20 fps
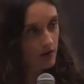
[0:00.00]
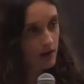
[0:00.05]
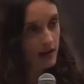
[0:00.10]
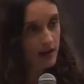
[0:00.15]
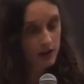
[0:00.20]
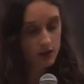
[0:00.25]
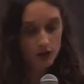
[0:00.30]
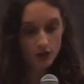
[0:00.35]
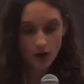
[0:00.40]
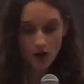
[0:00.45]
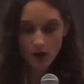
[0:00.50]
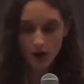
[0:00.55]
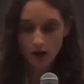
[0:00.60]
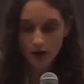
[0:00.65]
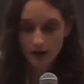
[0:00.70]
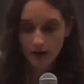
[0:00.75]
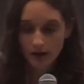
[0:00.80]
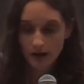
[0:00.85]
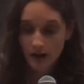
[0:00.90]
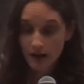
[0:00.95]
and
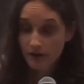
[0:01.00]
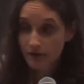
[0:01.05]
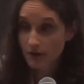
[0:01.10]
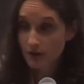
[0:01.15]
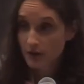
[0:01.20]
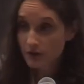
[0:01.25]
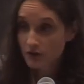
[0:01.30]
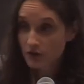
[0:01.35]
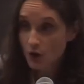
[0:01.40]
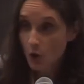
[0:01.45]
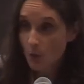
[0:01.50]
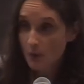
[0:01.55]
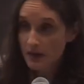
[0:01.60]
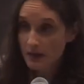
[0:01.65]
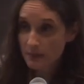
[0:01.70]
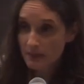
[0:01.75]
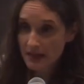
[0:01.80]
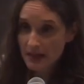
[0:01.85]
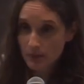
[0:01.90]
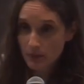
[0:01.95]
talk in front of so many
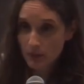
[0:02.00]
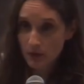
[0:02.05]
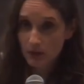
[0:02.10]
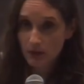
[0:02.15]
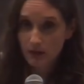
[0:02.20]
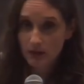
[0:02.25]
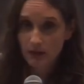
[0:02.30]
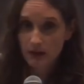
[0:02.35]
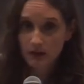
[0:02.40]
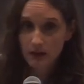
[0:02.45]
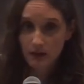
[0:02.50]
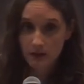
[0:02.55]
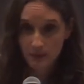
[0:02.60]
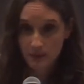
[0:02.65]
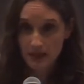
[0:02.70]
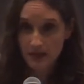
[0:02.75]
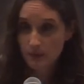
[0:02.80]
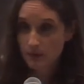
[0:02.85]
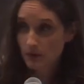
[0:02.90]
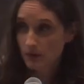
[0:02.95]
people.
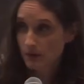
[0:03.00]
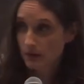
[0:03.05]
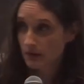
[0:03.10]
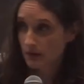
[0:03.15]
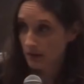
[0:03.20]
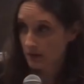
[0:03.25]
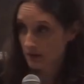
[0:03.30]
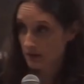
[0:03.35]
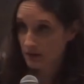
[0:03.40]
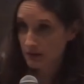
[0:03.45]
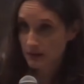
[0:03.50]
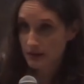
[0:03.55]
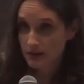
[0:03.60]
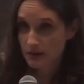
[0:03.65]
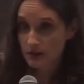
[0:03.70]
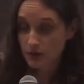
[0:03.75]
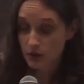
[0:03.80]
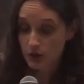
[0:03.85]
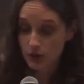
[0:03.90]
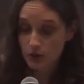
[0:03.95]
People, you know, it's,
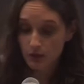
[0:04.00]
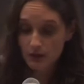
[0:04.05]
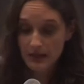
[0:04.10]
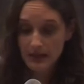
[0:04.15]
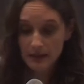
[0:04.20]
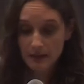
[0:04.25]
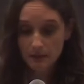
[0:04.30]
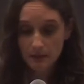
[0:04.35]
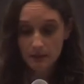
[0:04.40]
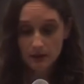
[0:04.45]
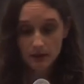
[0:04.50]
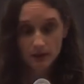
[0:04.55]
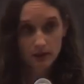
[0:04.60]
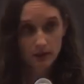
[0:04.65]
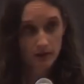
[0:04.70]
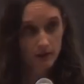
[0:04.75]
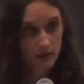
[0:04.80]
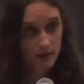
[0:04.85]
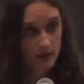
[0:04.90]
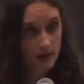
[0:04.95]
it's streamed.
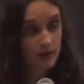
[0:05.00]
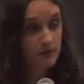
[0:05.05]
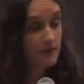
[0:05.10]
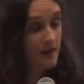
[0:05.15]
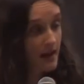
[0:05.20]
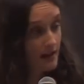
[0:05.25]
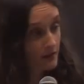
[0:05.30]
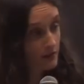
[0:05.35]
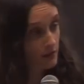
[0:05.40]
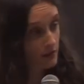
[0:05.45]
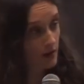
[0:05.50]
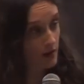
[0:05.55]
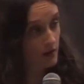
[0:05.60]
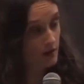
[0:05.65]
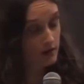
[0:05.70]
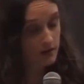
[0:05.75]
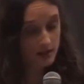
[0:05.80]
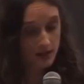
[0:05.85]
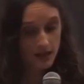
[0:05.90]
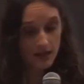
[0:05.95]
In fact, there are
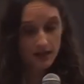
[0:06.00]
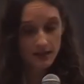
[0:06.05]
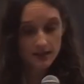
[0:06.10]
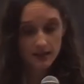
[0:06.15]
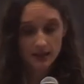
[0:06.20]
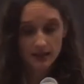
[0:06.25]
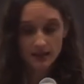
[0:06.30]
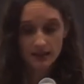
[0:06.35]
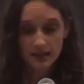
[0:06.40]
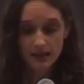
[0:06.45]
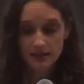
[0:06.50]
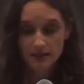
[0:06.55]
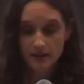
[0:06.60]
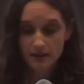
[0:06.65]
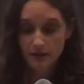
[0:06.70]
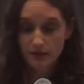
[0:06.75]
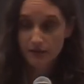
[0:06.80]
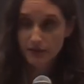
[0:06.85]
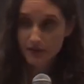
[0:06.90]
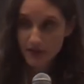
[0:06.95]
studies that say that
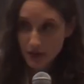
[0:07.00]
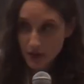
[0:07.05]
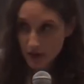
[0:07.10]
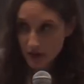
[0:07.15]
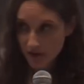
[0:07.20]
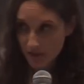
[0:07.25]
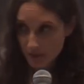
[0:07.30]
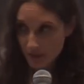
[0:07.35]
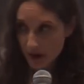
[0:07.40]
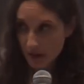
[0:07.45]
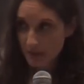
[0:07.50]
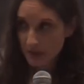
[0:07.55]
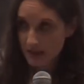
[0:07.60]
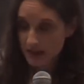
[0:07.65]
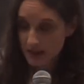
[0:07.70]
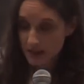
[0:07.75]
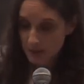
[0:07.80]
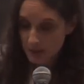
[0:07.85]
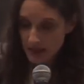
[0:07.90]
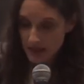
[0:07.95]
the fear of public
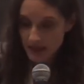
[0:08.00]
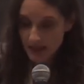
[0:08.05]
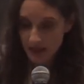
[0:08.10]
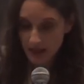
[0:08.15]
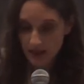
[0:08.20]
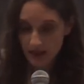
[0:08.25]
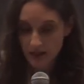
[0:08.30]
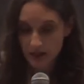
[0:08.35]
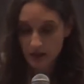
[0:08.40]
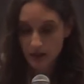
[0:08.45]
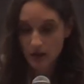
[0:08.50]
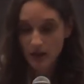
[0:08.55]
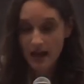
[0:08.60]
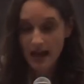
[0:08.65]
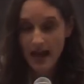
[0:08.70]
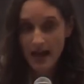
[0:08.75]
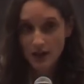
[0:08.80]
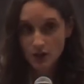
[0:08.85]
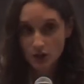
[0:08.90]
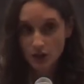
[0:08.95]
speaking is
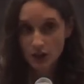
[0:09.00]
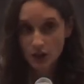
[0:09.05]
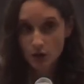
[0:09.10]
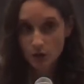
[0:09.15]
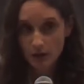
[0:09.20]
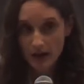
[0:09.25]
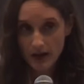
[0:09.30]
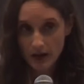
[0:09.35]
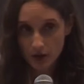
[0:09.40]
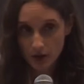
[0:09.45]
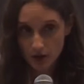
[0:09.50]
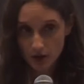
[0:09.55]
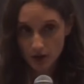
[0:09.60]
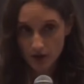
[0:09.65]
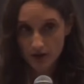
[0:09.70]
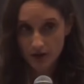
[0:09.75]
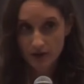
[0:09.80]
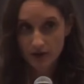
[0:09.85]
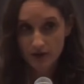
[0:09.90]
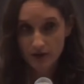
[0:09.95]
actually greater
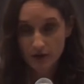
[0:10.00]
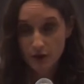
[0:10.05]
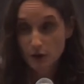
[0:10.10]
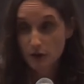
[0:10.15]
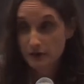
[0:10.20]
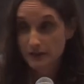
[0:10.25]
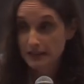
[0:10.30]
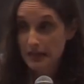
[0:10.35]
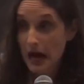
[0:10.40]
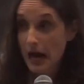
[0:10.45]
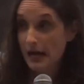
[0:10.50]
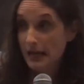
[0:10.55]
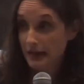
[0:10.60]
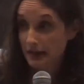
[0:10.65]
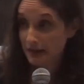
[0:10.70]
than the fear of dying,